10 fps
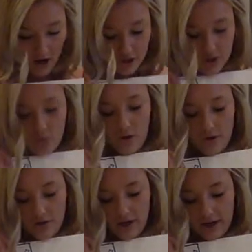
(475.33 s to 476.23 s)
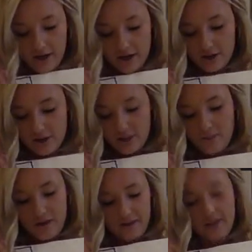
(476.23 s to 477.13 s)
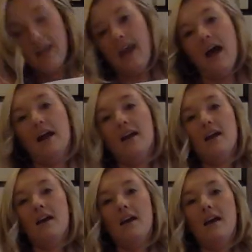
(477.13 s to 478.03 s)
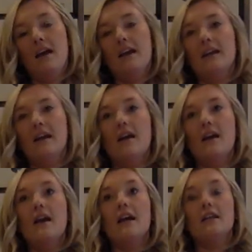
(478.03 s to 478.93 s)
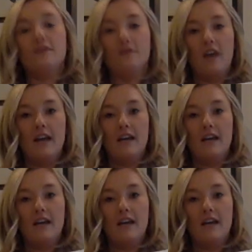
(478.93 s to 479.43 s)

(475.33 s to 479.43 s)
So one of our characters is Pete the Cat and his friend